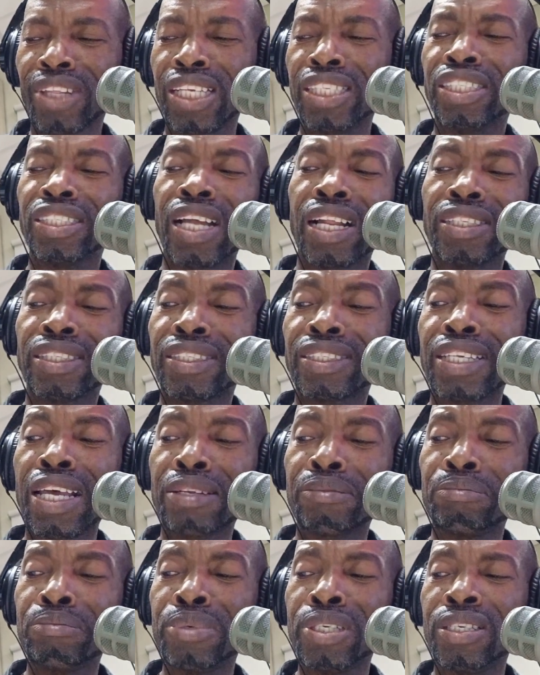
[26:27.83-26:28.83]
He shall
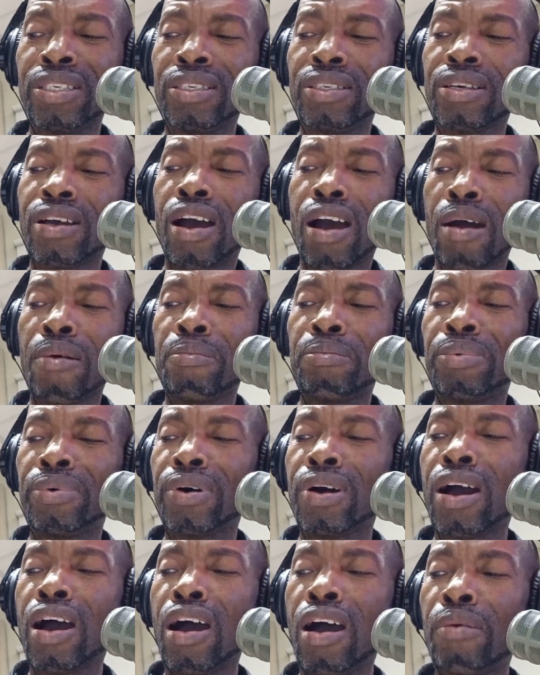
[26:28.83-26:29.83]
set me up
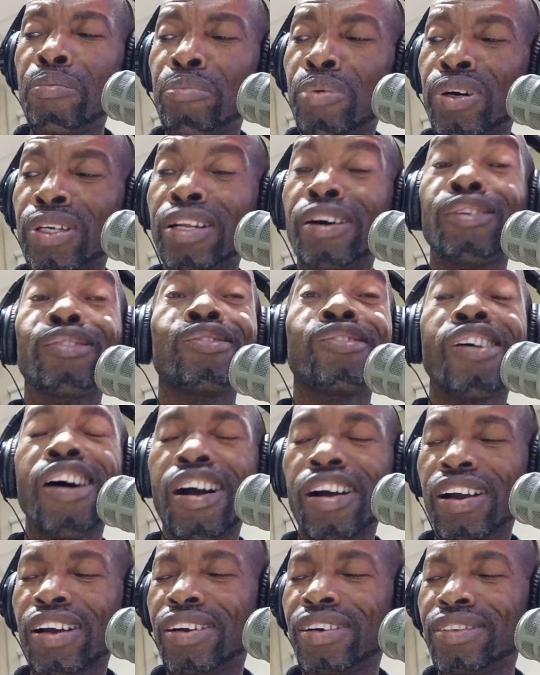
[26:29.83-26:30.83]
upon a
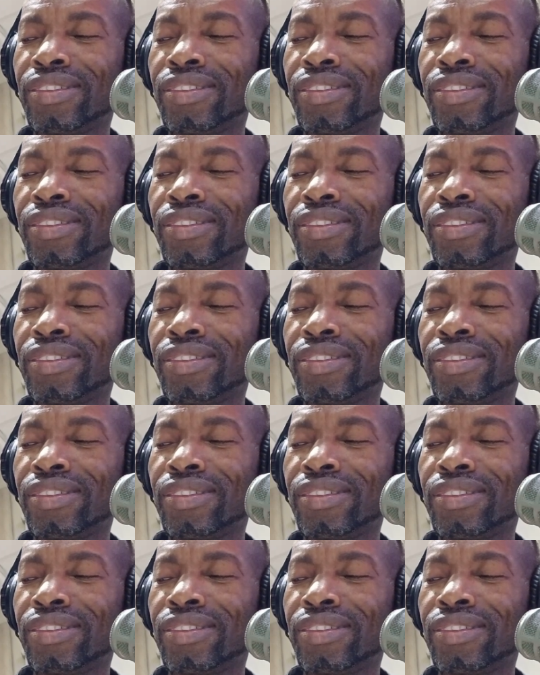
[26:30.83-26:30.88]
rock.